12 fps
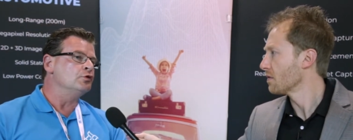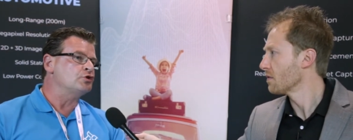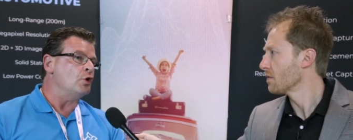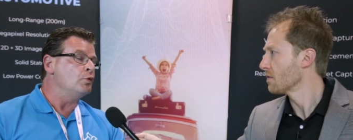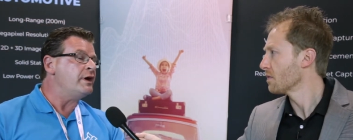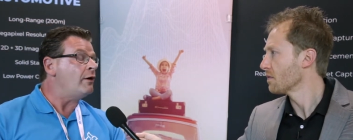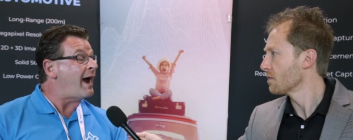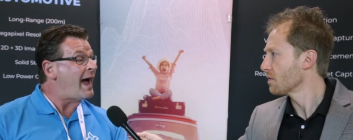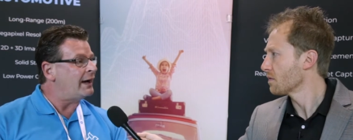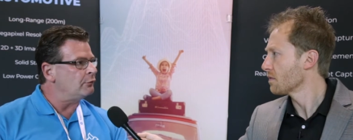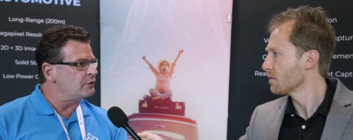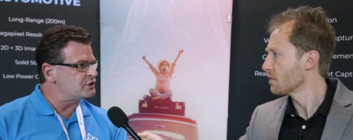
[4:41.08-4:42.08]
Speaker 1: So we are
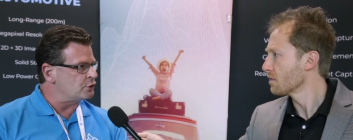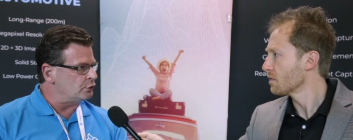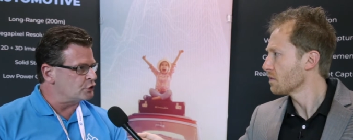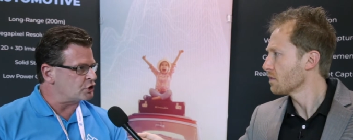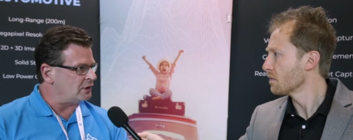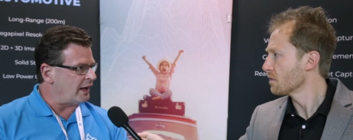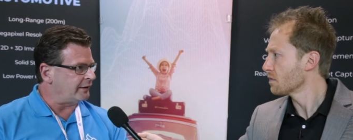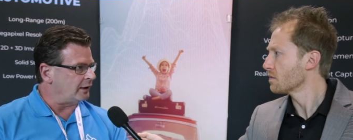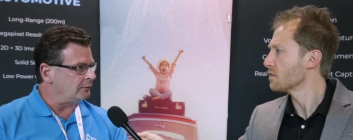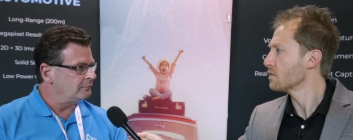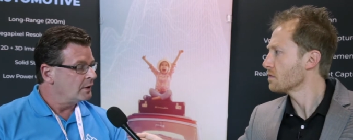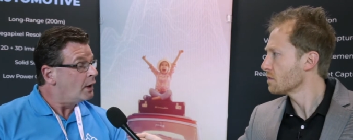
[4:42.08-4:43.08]
high-resolution
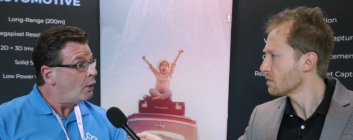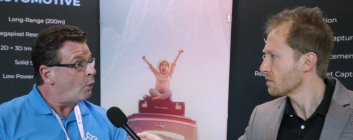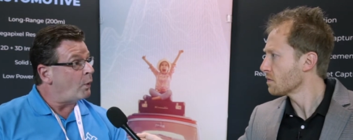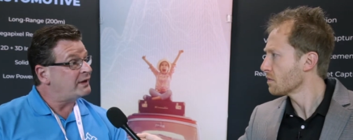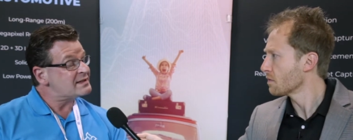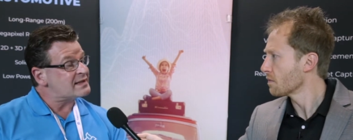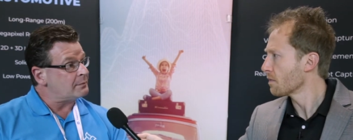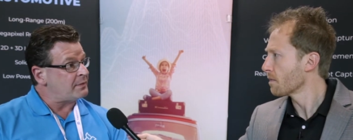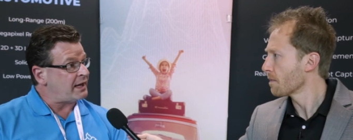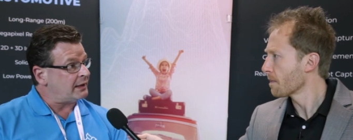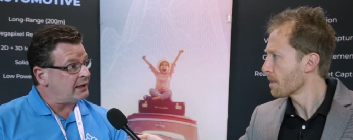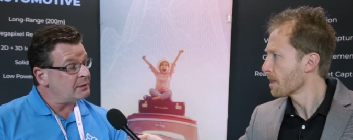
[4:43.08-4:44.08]
LiDAR. What does that
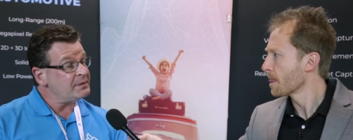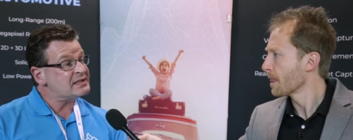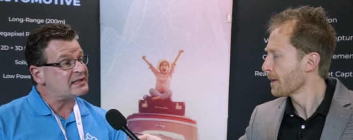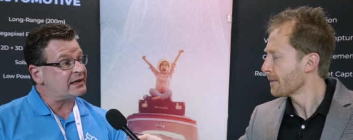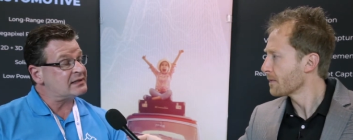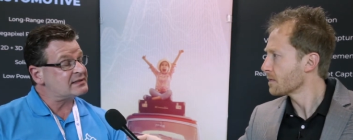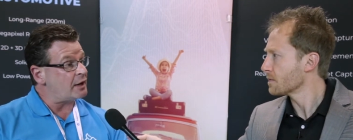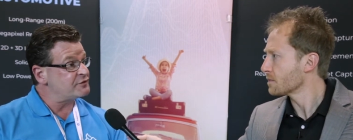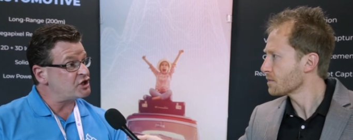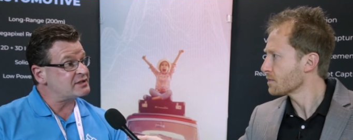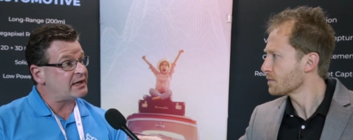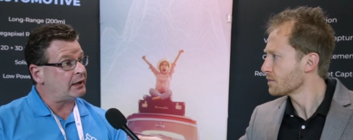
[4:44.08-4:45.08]
mean? It means that instead
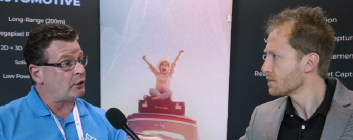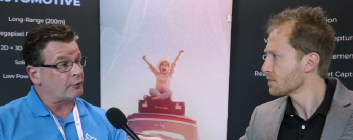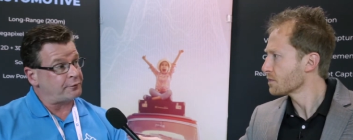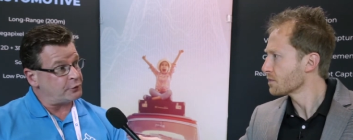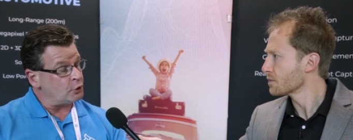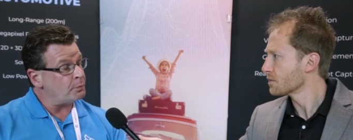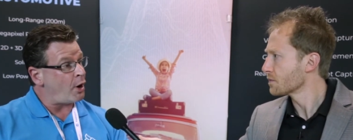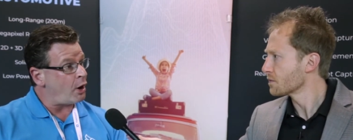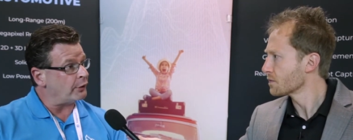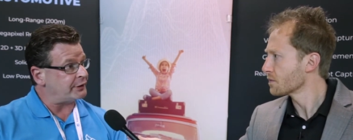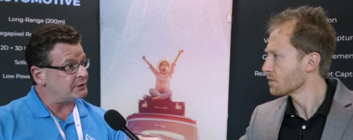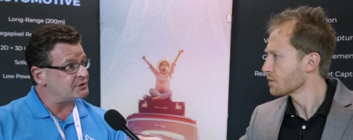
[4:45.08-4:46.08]
of just getting a few
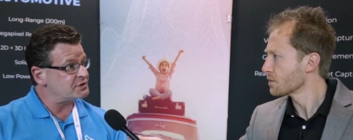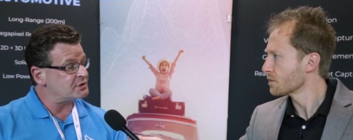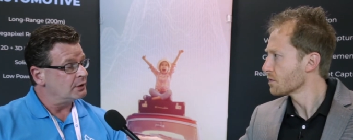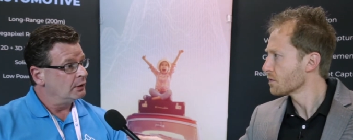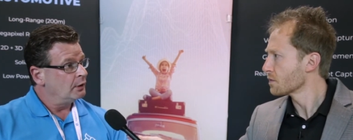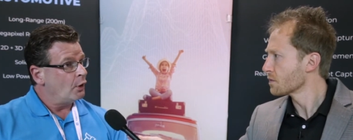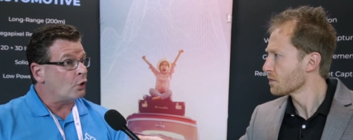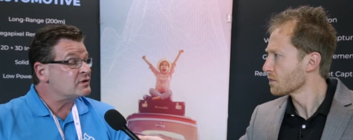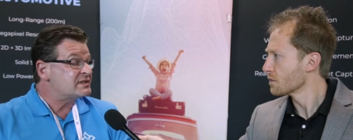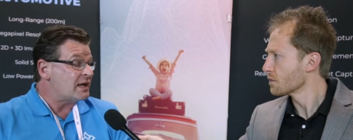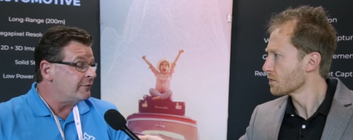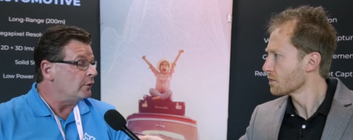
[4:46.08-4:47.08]
points
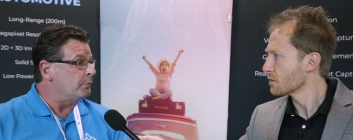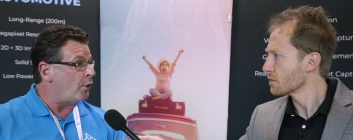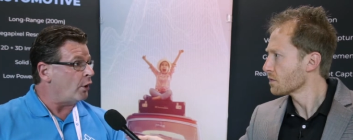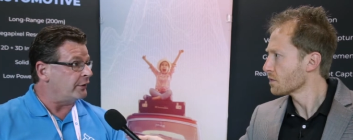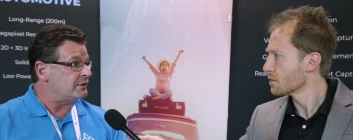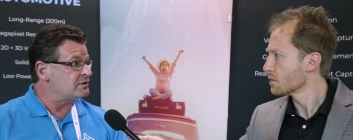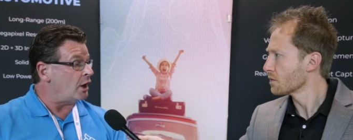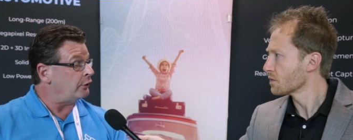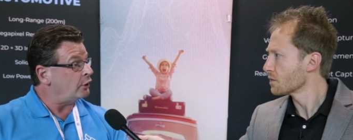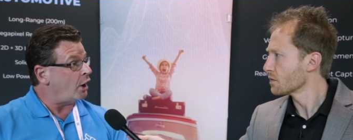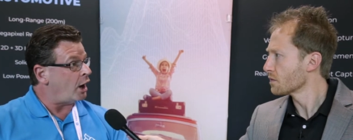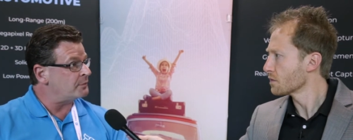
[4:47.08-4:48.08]
or several points
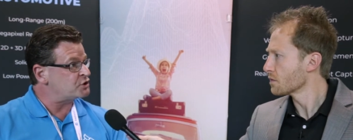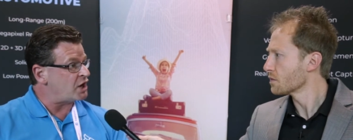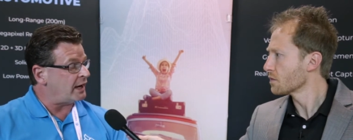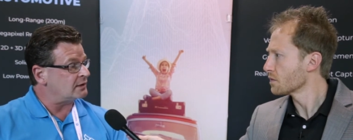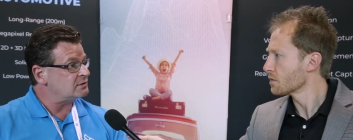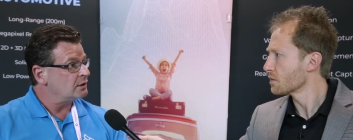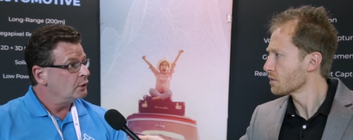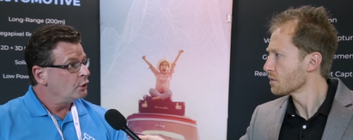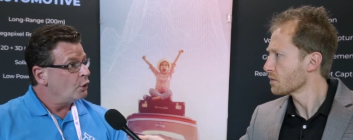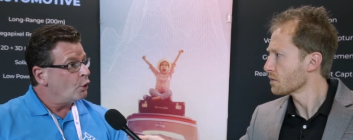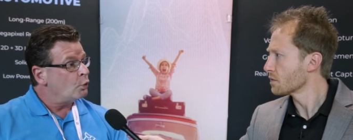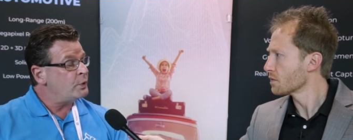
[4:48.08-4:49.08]
on an object,
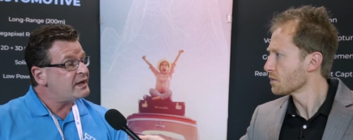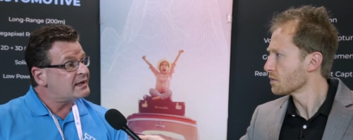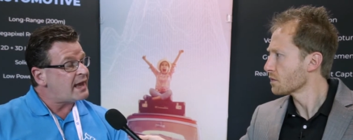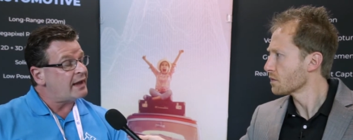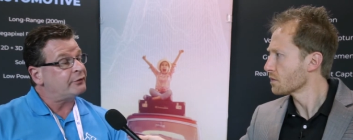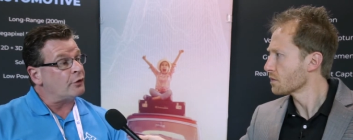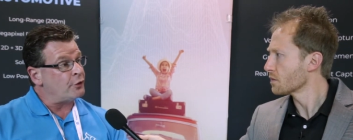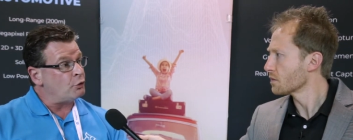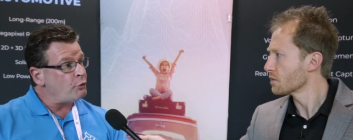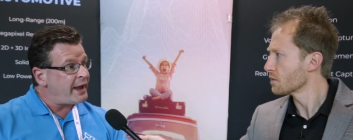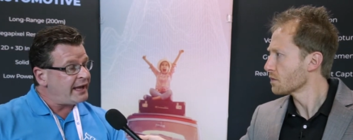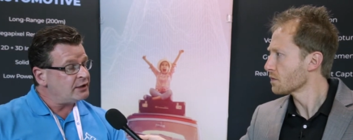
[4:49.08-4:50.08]
we get the
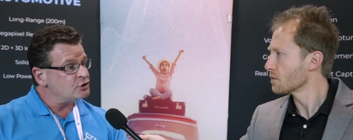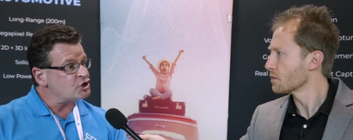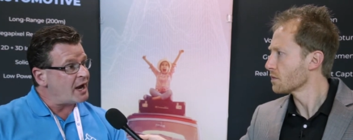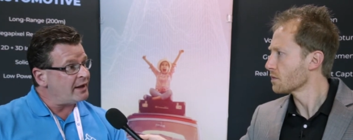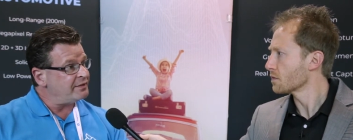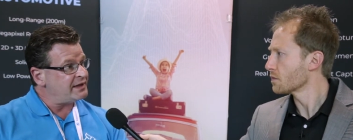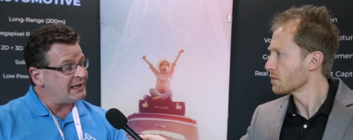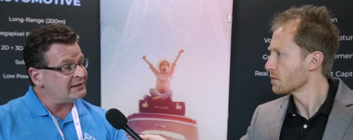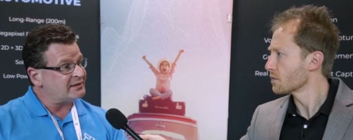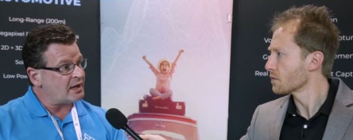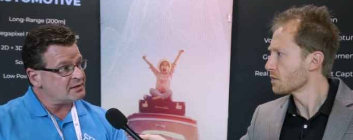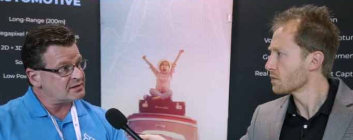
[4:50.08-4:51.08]
range and the
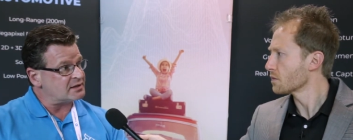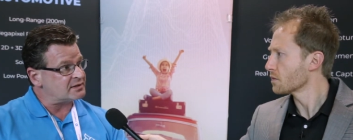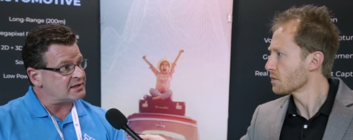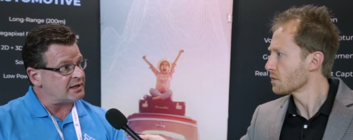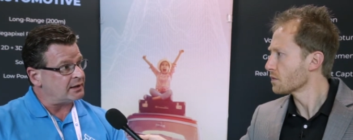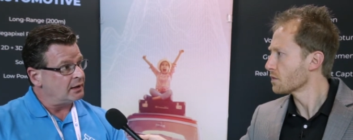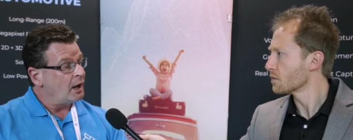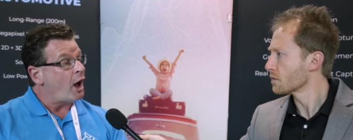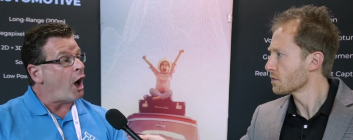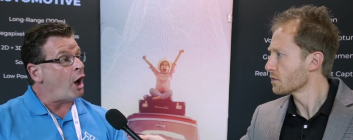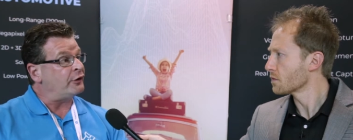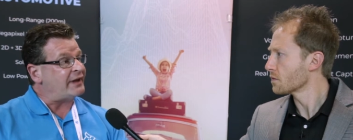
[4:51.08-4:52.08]
intensity
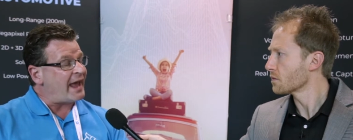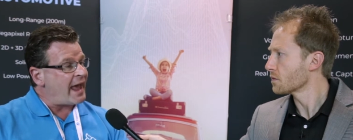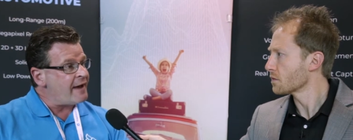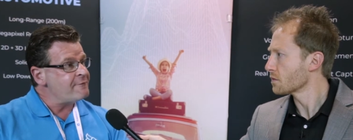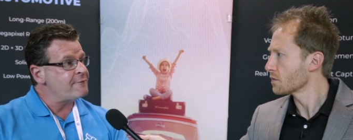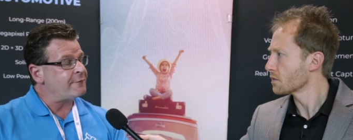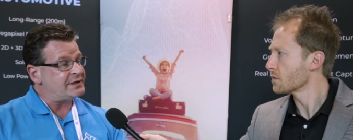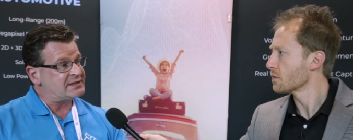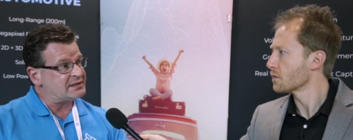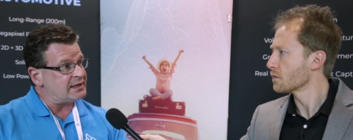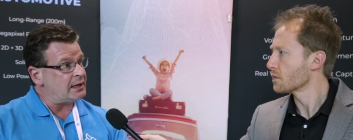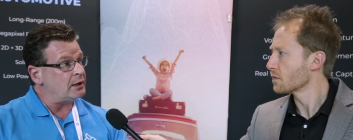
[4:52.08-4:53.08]
on every
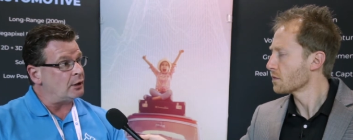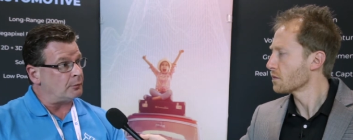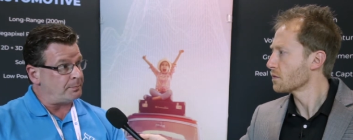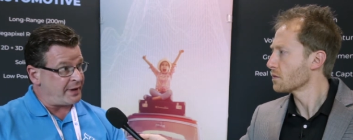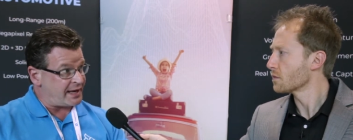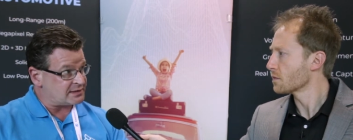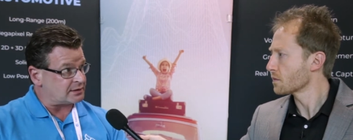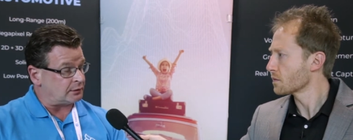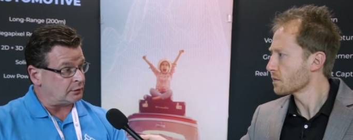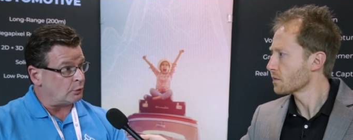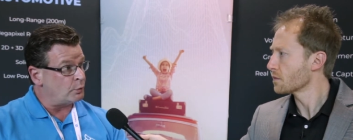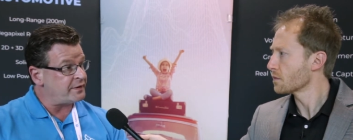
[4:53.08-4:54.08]
single
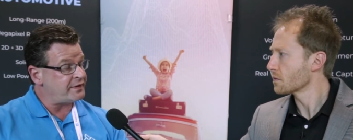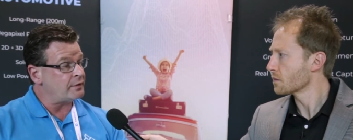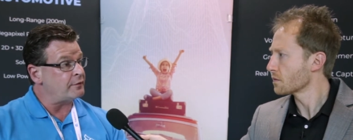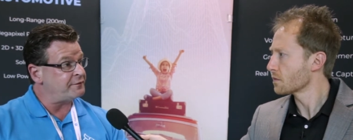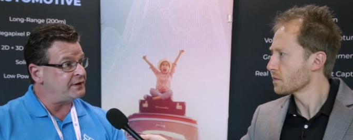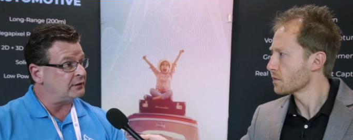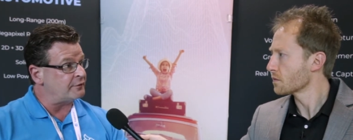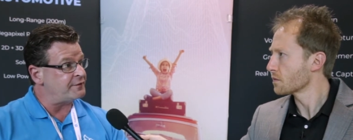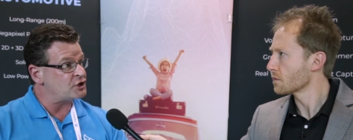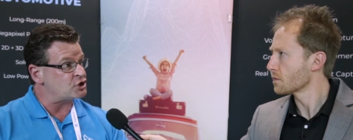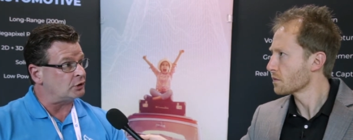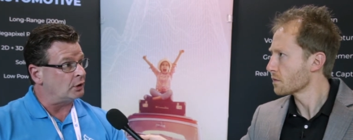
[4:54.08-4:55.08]
pixel within the field of
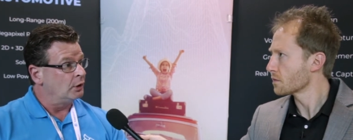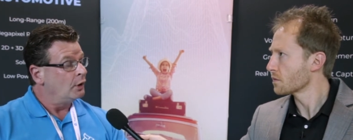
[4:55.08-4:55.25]
vision.